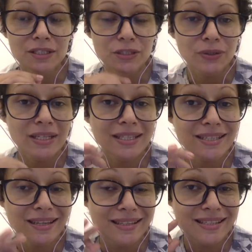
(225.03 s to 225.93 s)
So it
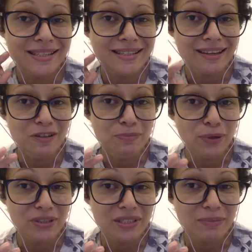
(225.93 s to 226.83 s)
is a stellar
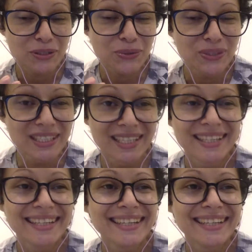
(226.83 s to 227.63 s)
body between